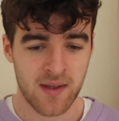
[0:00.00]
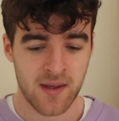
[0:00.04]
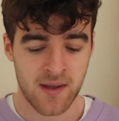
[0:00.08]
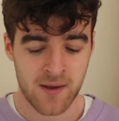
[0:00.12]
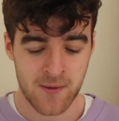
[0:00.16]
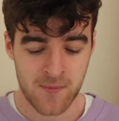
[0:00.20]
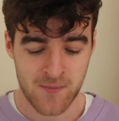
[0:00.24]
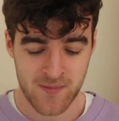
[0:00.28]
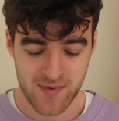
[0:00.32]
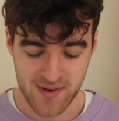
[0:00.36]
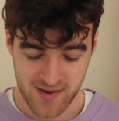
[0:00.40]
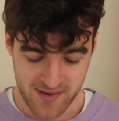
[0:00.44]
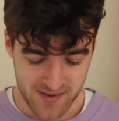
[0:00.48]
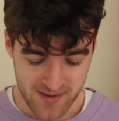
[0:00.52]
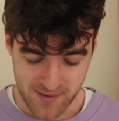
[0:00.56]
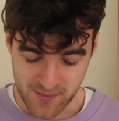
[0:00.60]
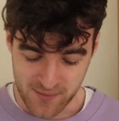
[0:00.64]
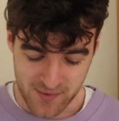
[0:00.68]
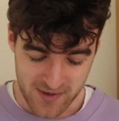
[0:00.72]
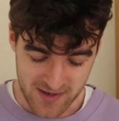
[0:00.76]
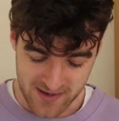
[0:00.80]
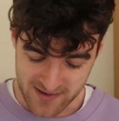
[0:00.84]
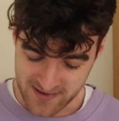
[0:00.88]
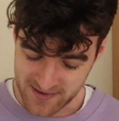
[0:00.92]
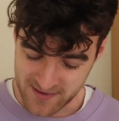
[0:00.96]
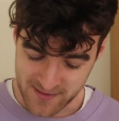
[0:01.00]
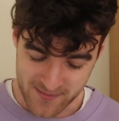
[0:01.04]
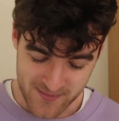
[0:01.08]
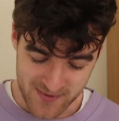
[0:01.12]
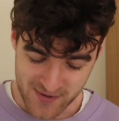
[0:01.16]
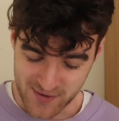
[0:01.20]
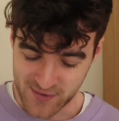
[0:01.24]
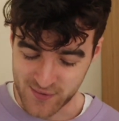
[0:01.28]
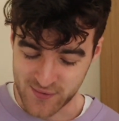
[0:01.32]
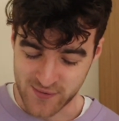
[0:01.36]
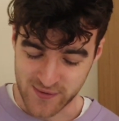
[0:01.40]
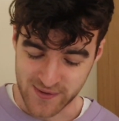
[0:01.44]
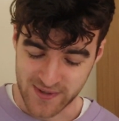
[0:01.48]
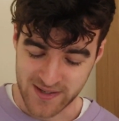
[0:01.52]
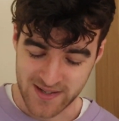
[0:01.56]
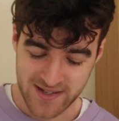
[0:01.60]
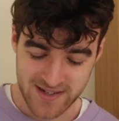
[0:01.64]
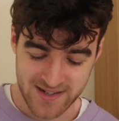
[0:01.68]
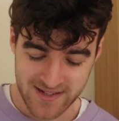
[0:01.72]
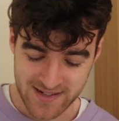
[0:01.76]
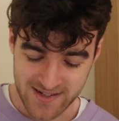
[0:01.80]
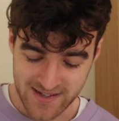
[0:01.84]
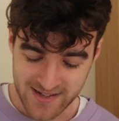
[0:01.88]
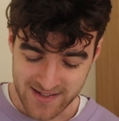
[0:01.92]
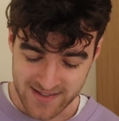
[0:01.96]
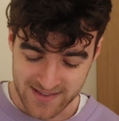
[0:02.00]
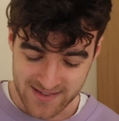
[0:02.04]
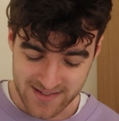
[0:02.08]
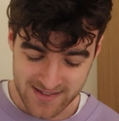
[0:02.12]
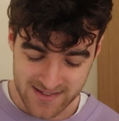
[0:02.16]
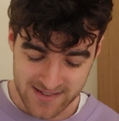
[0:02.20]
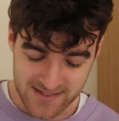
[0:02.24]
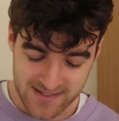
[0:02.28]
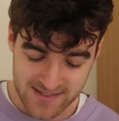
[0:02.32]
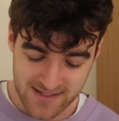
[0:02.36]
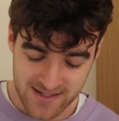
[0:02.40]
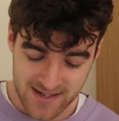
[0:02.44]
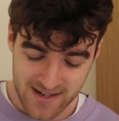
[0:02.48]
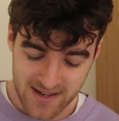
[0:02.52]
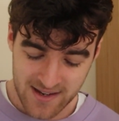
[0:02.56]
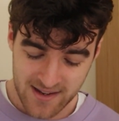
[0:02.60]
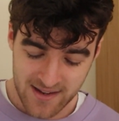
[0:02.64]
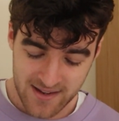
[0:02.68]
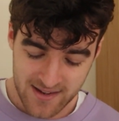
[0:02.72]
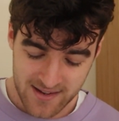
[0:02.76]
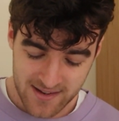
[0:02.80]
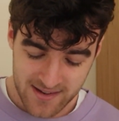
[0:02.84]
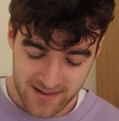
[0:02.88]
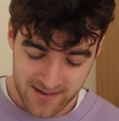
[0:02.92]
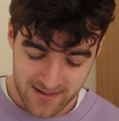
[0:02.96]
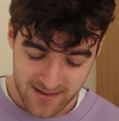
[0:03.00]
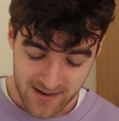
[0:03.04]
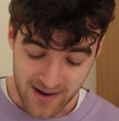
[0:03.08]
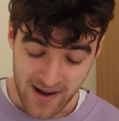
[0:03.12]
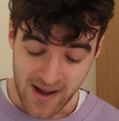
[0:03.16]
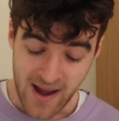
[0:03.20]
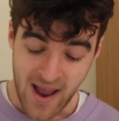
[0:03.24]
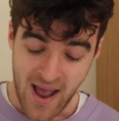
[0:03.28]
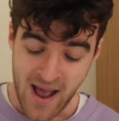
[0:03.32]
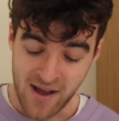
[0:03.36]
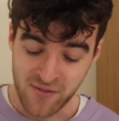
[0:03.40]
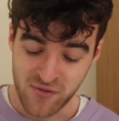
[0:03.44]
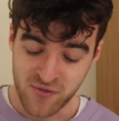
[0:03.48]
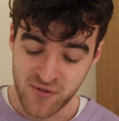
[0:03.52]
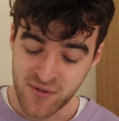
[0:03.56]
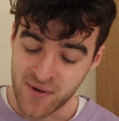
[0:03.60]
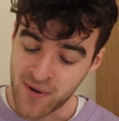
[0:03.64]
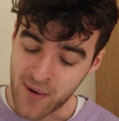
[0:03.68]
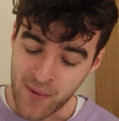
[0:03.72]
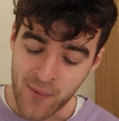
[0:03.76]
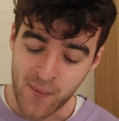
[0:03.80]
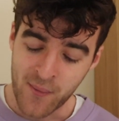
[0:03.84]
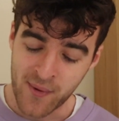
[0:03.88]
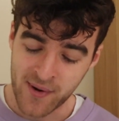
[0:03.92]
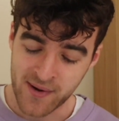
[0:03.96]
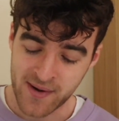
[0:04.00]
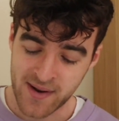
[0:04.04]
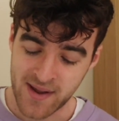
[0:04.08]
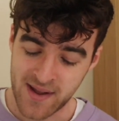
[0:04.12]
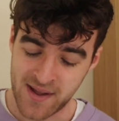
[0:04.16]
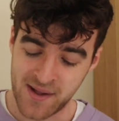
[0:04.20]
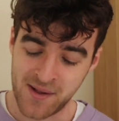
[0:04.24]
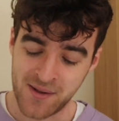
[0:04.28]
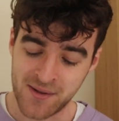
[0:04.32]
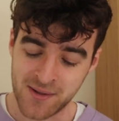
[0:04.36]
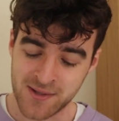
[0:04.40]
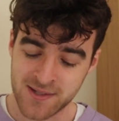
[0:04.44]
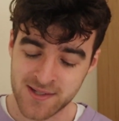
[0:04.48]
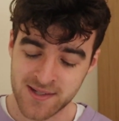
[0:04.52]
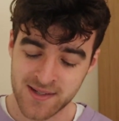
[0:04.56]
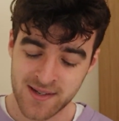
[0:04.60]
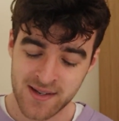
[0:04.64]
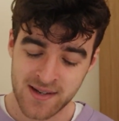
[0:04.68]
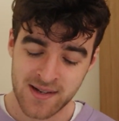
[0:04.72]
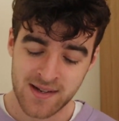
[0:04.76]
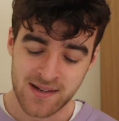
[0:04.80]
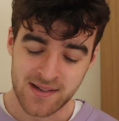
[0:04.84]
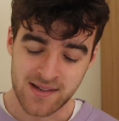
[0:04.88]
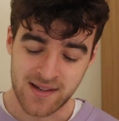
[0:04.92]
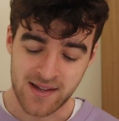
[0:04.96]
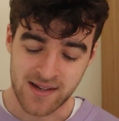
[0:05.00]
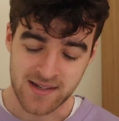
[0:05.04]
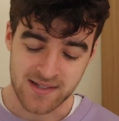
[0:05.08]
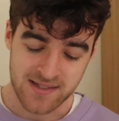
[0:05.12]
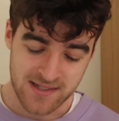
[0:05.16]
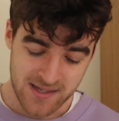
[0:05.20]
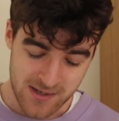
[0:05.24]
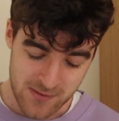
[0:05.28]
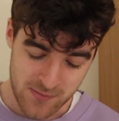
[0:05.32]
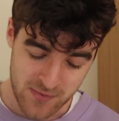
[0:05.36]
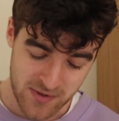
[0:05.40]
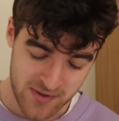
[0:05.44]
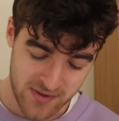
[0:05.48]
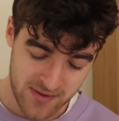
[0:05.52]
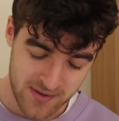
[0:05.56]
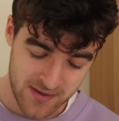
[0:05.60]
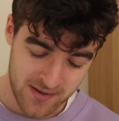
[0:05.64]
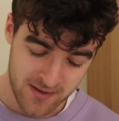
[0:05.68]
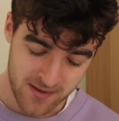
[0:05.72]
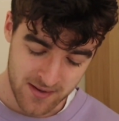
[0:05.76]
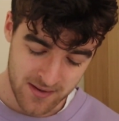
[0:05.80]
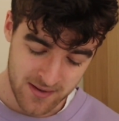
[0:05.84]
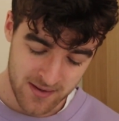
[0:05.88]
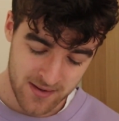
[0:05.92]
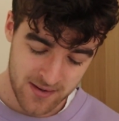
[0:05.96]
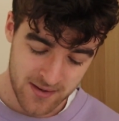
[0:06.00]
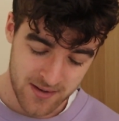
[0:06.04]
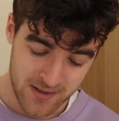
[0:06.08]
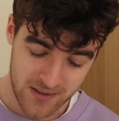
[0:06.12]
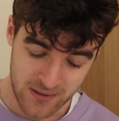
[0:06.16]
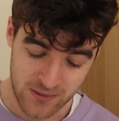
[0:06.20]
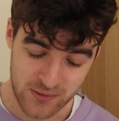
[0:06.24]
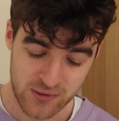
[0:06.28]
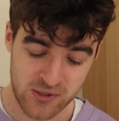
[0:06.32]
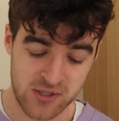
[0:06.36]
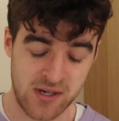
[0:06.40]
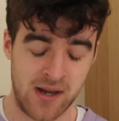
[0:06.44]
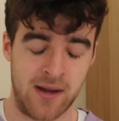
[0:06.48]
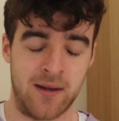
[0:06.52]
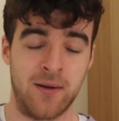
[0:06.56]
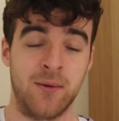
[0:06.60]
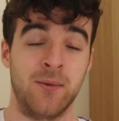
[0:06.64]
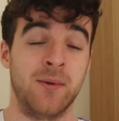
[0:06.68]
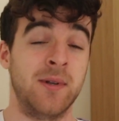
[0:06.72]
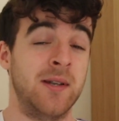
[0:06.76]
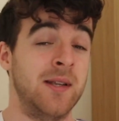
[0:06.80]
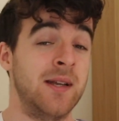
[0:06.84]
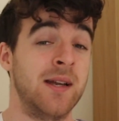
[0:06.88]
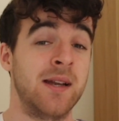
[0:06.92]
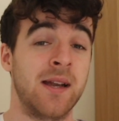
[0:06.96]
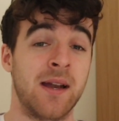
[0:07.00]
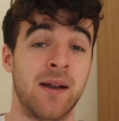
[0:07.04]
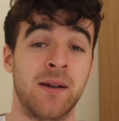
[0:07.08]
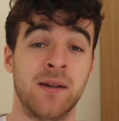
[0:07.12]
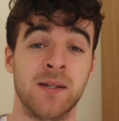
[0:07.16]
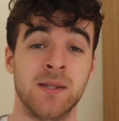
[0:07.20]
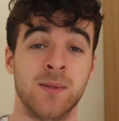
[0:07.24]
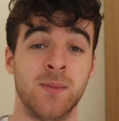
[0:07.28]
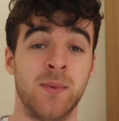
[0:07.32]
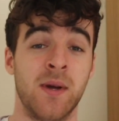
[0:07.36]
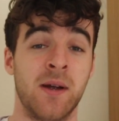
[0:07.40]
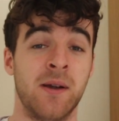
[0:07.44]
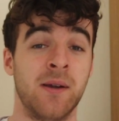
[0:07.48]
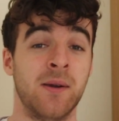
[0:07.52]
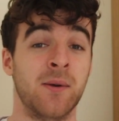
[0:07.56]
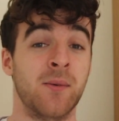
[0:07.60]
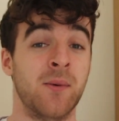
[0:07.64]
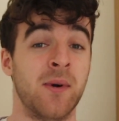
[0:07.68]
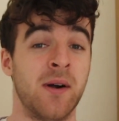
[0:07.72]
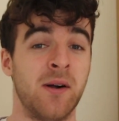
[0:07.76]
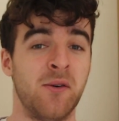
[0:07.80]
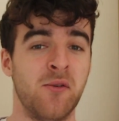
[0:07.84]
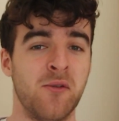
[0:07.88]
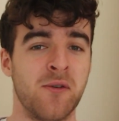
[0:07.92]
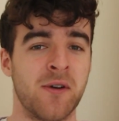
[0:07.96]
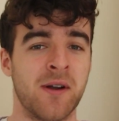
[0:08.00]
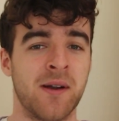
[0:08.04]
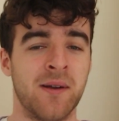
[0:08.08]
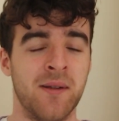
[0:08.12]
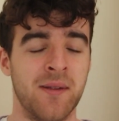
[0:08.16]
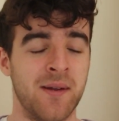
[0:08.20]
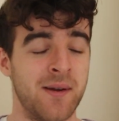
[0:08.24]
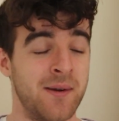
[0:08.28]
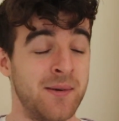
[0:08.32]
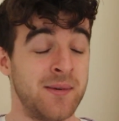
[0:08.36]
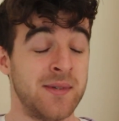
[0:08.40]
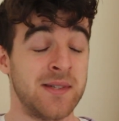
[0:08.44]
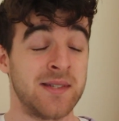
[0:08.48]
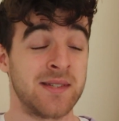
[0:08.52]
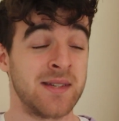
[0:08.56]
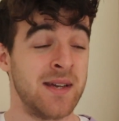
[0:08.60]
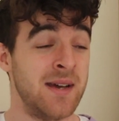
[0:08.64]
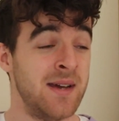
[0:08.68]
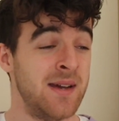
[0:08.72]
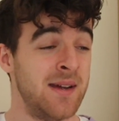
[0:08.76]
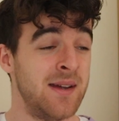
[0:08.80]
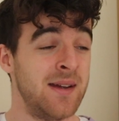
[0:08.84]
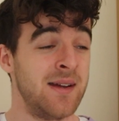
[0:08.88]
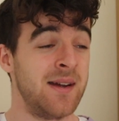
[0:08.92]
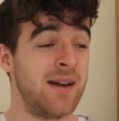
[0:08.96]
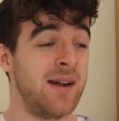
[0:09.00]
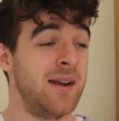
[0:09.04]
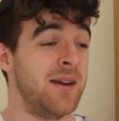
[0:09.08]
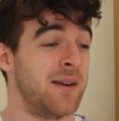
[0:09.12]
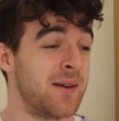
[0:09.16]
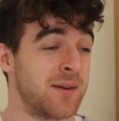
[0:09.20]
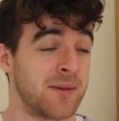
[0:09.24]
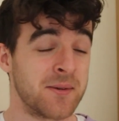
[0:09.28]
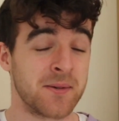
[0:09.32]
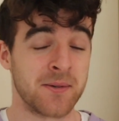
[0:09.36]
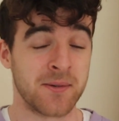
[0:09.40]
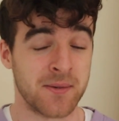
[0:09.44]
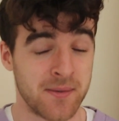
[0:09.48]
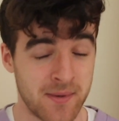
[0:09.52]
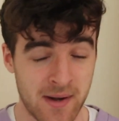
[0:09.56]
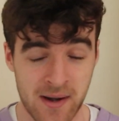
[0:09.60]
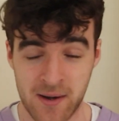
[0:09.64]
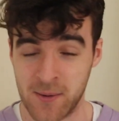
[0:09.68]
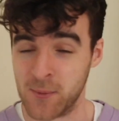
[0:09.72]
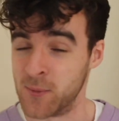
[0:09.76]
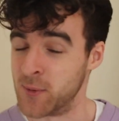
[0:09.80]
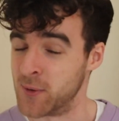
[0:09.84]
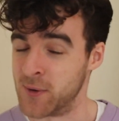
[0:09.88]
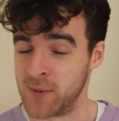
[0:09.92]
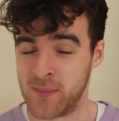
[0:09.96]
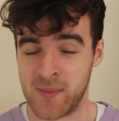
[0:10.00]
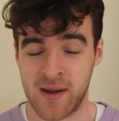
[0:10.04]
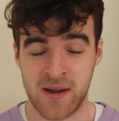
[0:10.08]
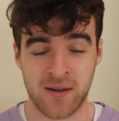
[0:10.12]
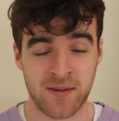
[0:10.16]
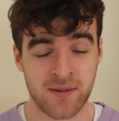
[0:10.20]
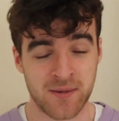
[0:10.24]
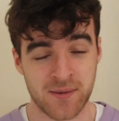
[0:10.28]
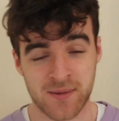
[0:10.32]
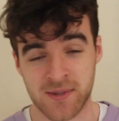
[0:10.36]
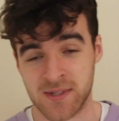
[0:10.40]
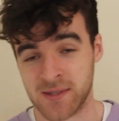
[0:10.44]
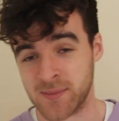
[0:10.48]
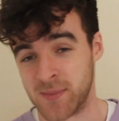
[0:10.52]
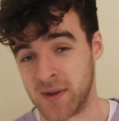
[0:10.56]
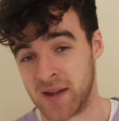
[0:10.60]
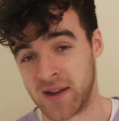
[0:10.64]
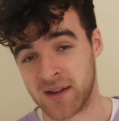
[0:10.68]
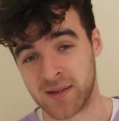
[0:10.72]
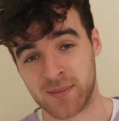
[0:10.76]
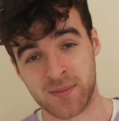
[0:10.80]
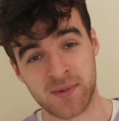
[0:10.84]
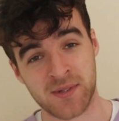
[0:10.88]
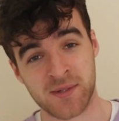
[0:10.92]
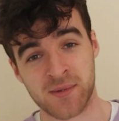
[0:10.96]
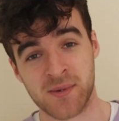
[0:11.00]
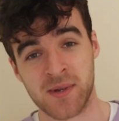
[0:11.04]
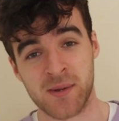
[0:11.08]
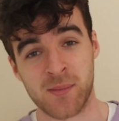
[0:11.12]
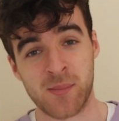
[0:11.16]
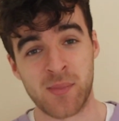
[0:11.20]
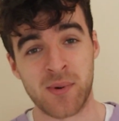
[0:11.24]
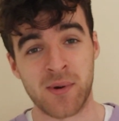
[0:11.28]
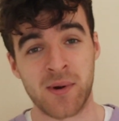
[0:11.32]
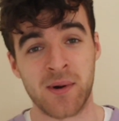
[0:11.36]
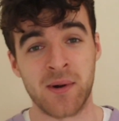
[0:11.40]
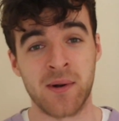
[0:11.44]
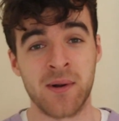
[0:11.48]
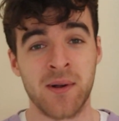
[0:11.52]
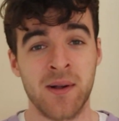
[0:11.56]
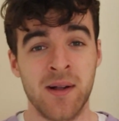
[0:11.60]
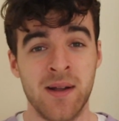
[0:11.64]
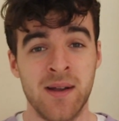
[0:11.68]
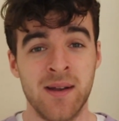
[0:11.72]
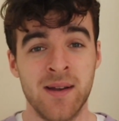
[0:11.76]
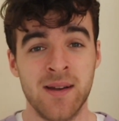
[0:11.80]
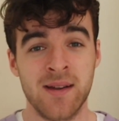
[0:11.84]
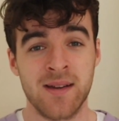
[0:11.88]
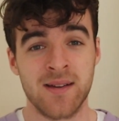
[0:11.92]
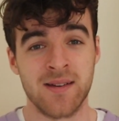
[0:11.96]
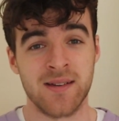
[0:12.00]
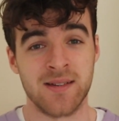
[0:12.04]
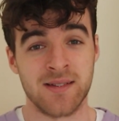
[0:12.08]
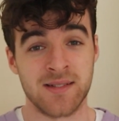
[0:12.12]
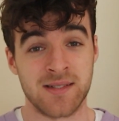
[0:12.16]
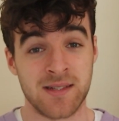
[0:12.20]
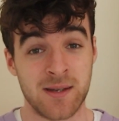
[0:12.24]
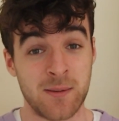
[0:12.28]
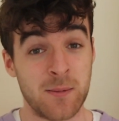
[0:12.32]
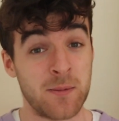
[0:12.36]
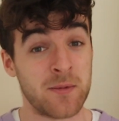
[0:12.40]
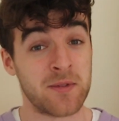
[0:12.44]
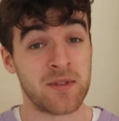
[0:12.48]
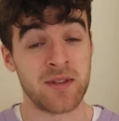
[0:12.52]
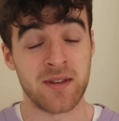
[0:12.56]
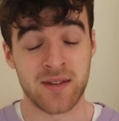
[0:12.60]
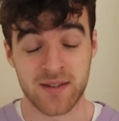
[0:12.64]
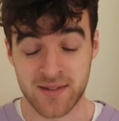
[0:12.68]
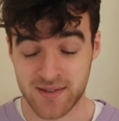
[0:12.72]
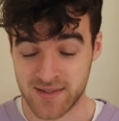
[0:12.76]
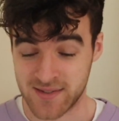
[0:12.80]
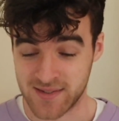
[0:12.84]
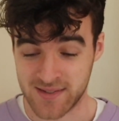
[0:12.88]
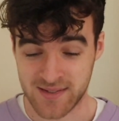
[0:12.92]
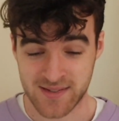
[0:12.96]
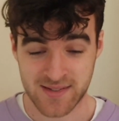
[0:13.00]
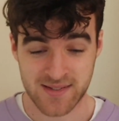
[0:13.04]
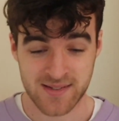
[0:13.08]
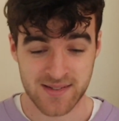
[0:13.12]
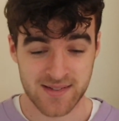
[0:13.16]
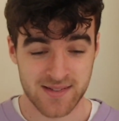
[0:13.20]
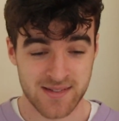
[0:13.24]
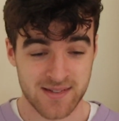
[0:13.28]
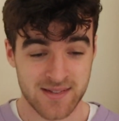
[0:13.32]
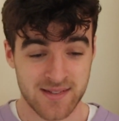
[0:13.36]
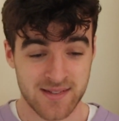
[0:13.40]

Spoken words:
And then we hear a beautiful line like this: I have no one else like Timothy who genuinely cares about your welfare. There was an incredible amount of respect between Paul and Timothy. It's